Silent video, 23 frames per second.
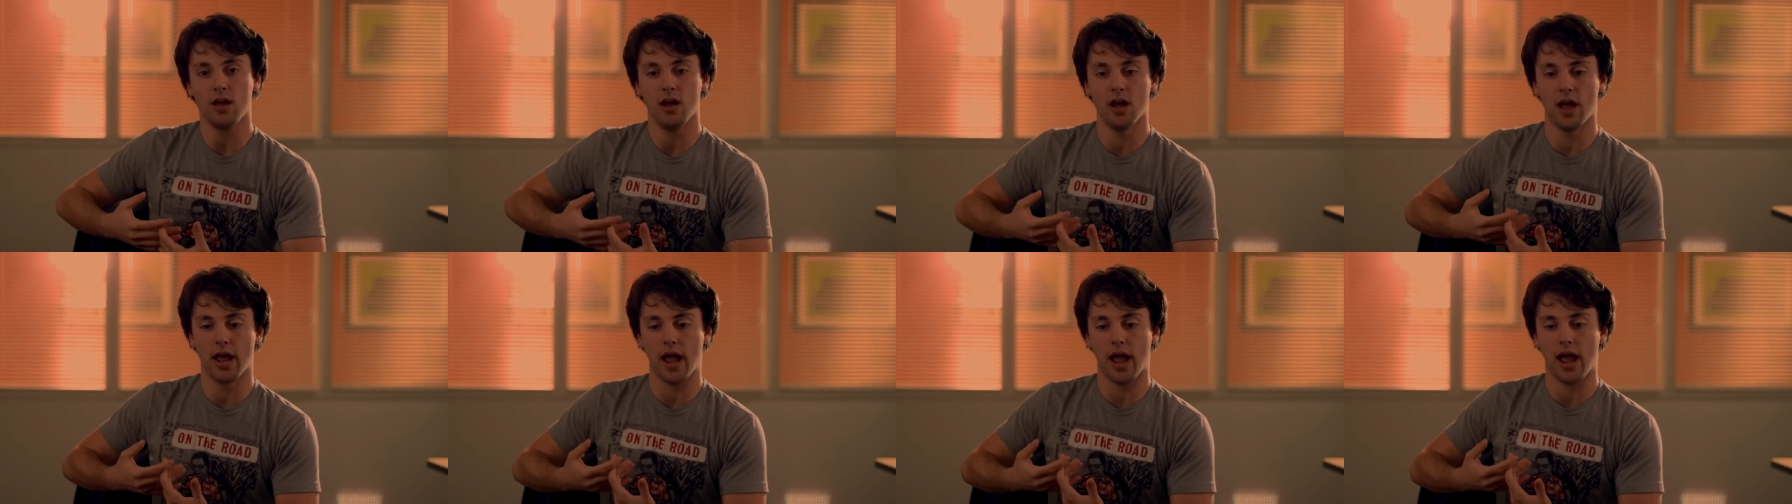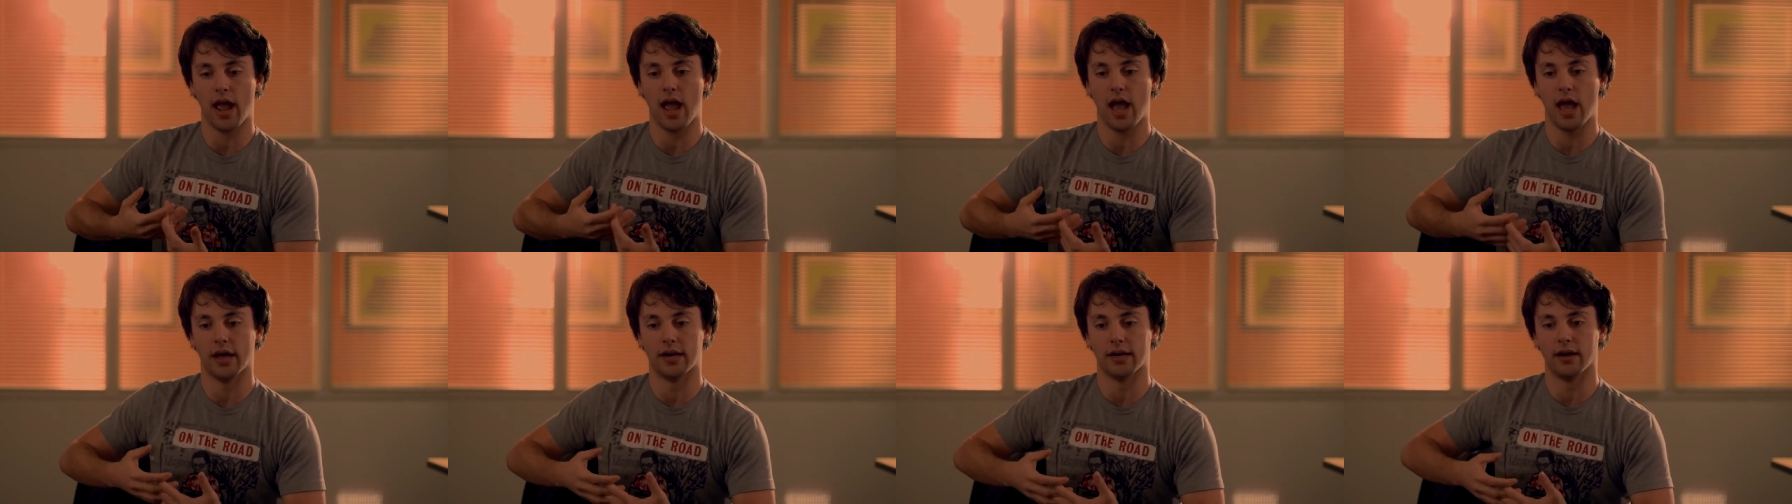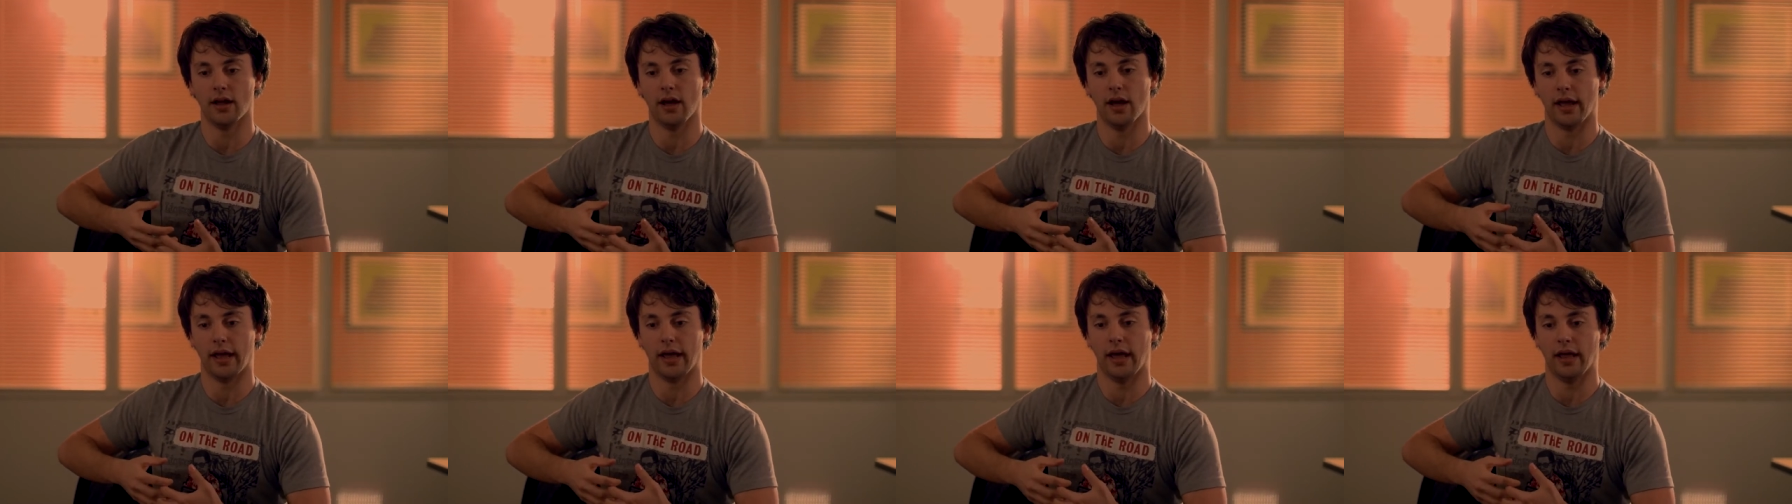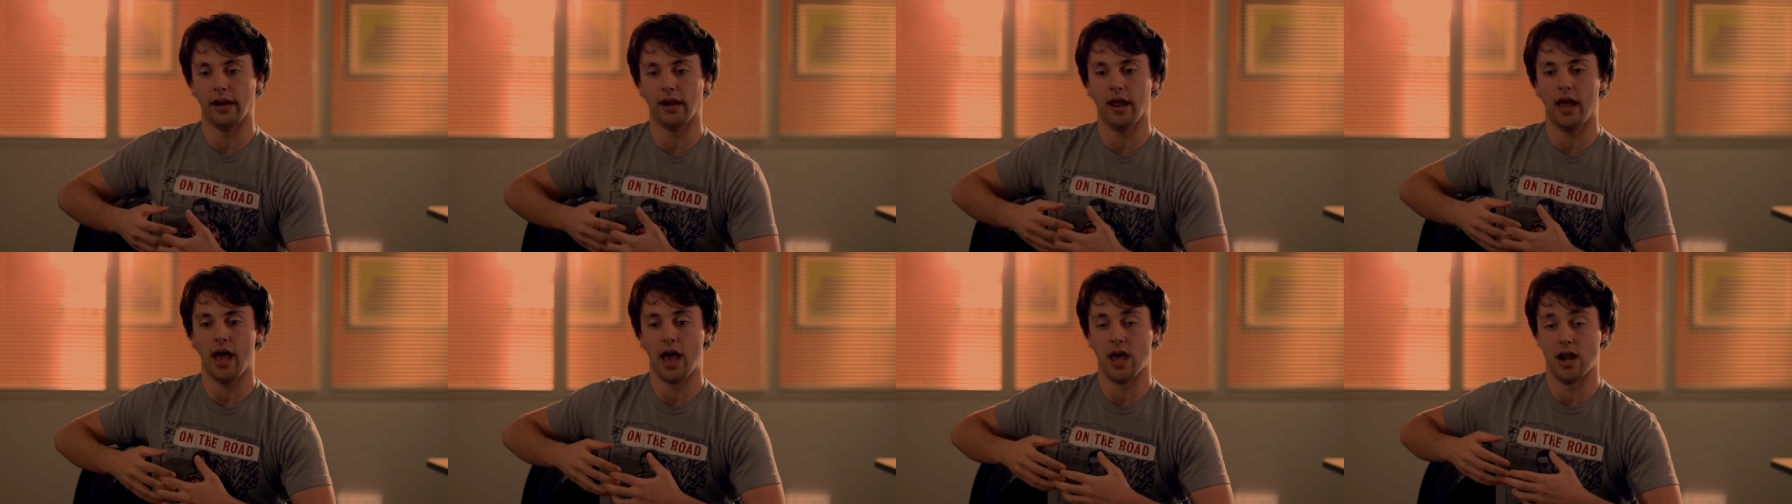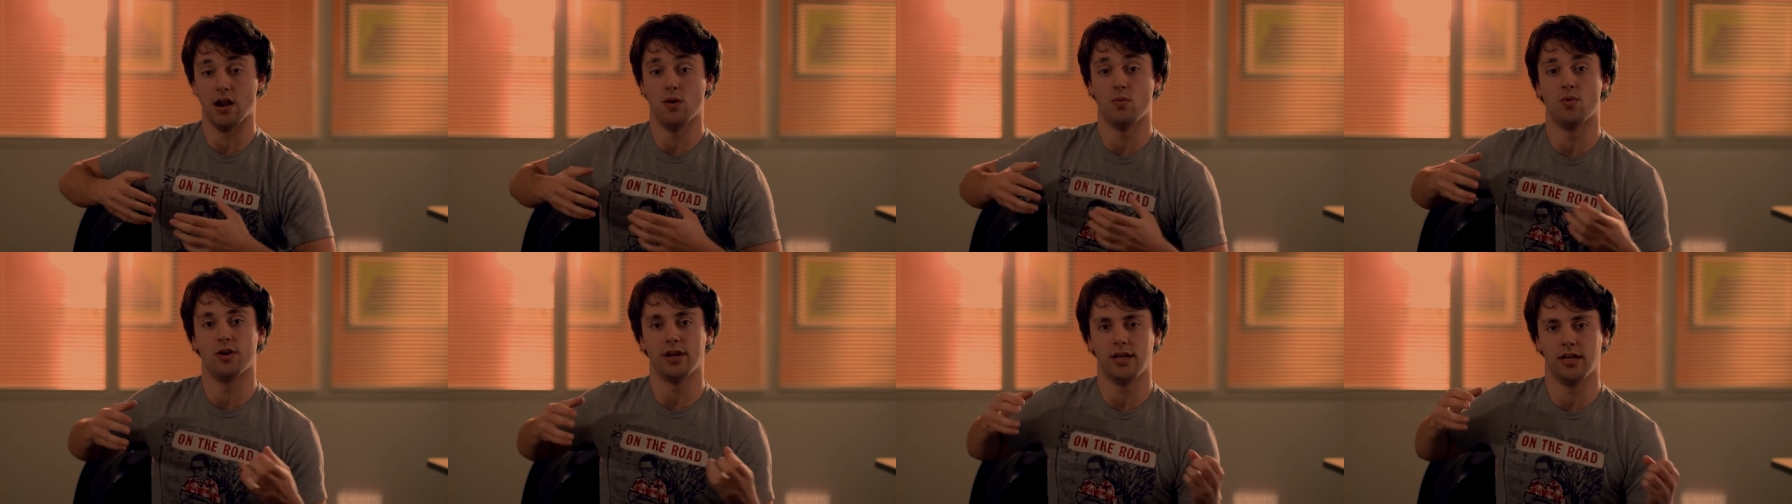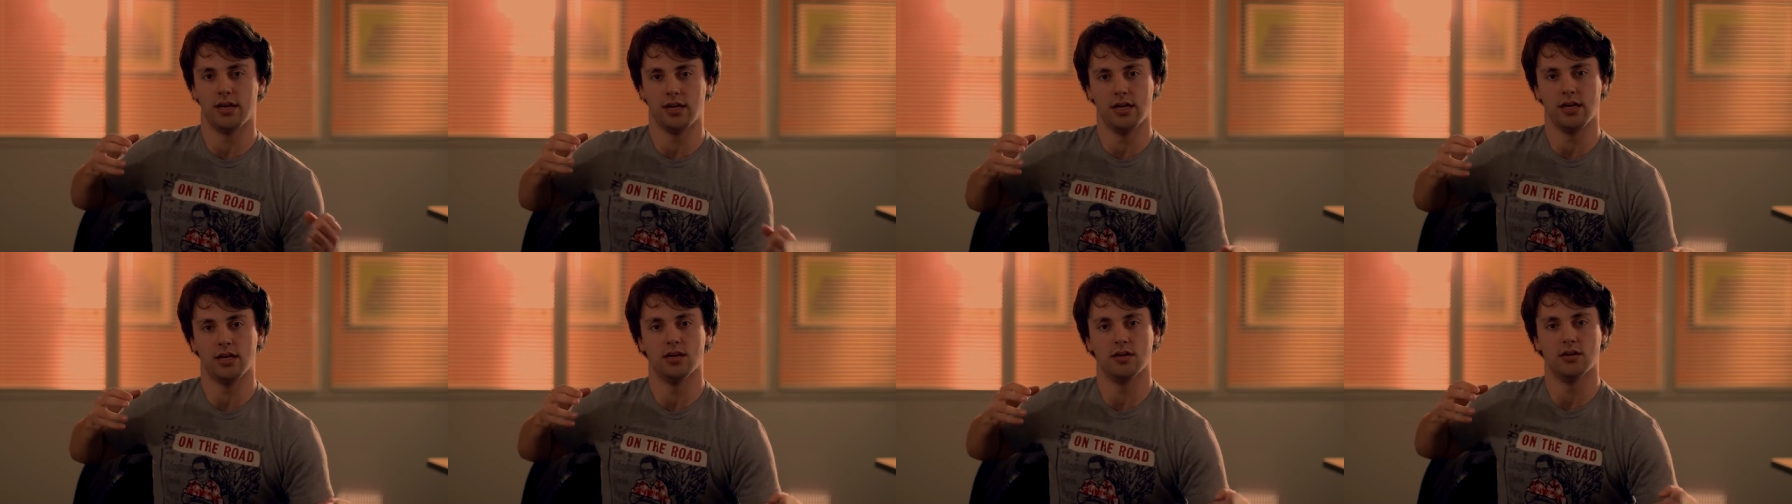And, and and what
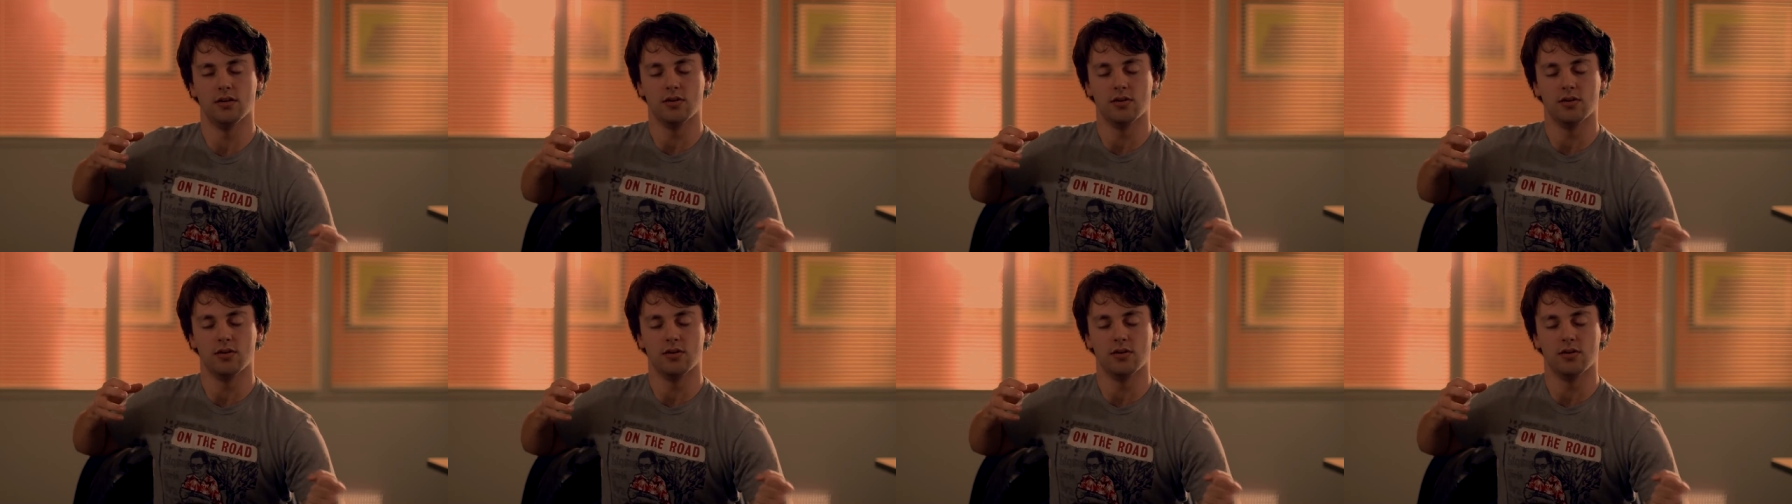you need